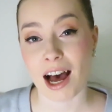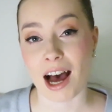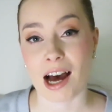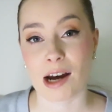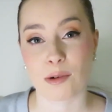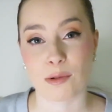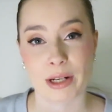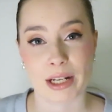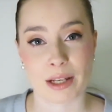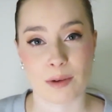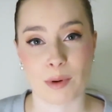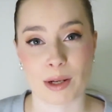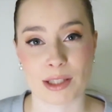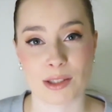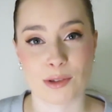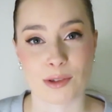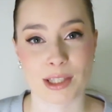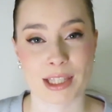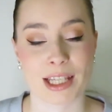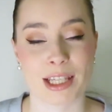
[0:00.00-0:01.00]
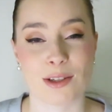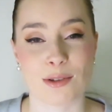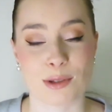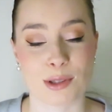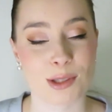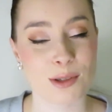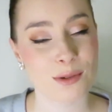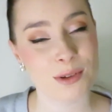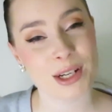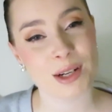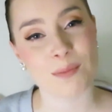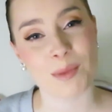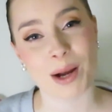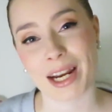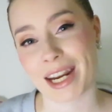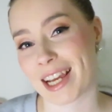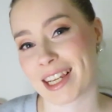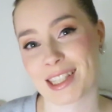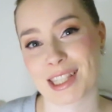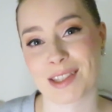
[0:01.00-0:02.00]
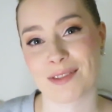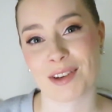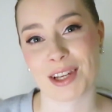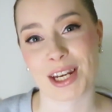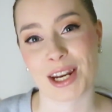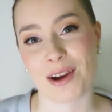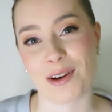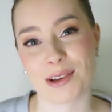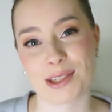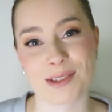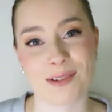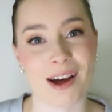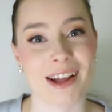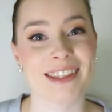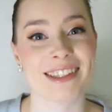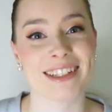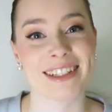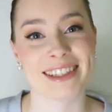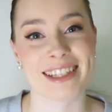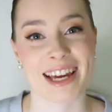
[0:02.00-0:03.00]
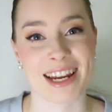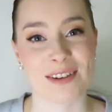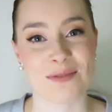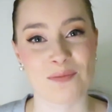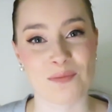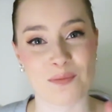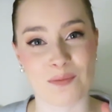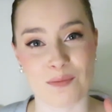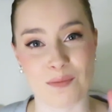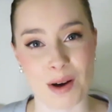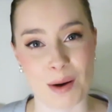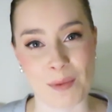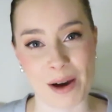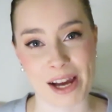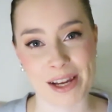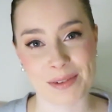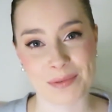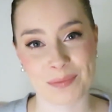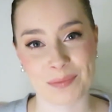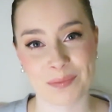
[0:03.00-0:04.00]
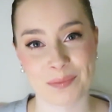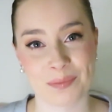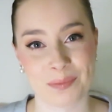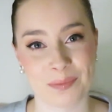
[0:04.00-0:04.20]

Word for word: I really want to see you soon in my next video. So until then, bye bye.